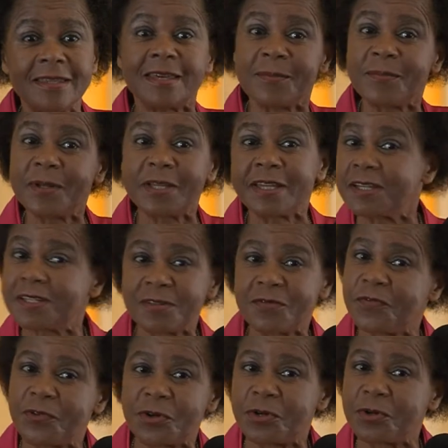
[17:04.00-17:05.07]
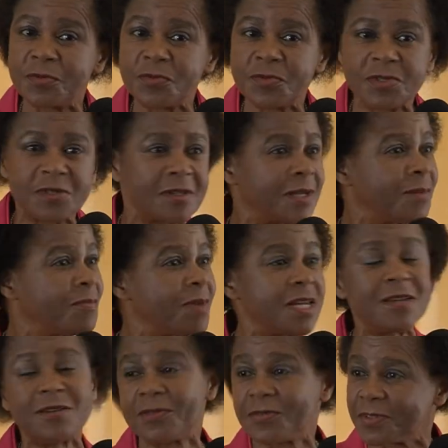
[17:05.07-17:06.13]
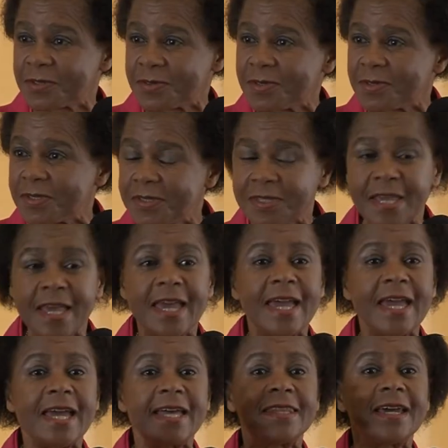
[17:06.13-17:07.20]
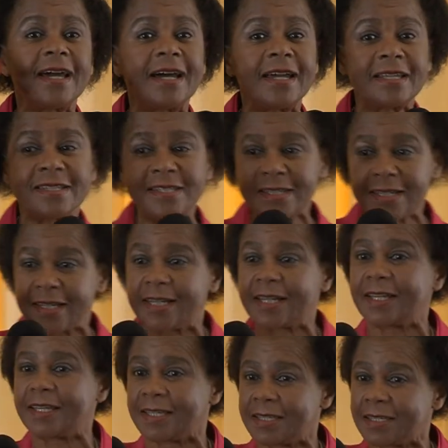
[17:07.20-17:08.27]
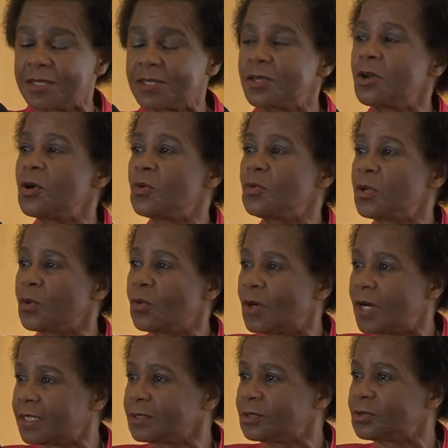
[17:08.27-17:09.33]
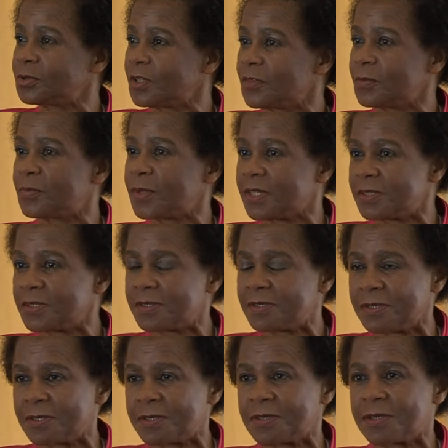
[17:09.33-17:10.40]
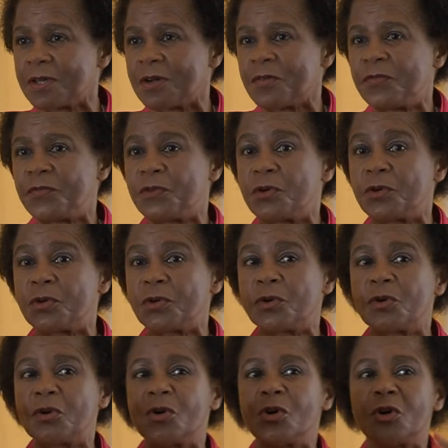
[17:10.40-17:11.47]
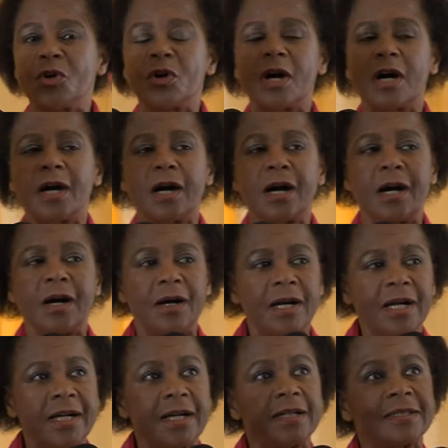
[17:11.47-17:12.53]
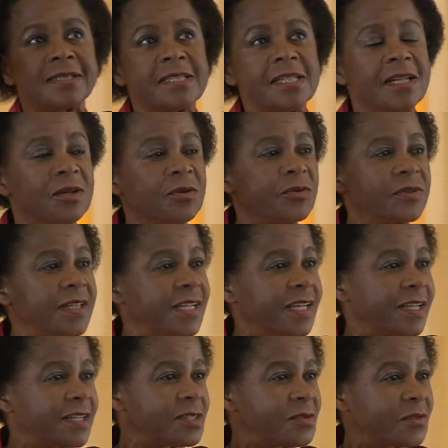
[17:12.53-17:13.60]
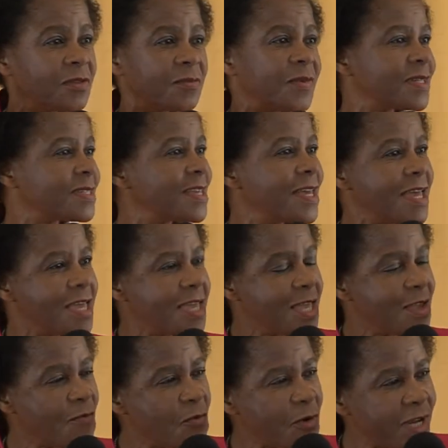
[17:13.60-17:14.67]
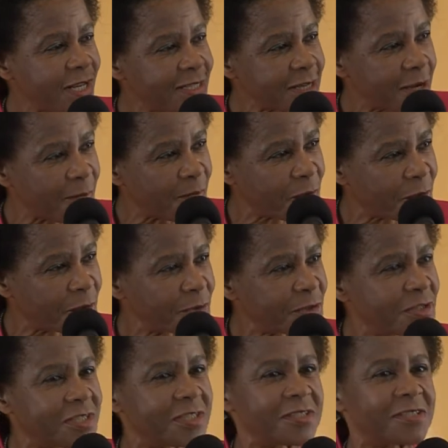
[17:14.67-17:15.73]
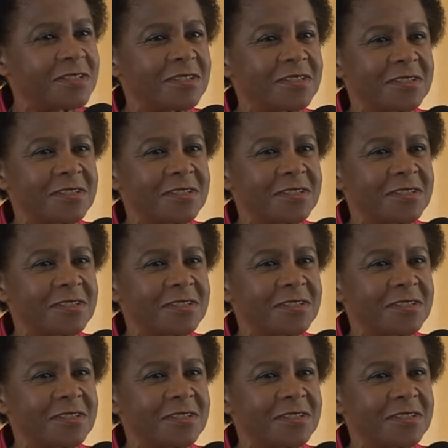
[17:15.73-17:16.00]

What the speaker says: the application forms in many universities. And the idea is we want to have a basis for dealing with the legacy of the past. If we had approached it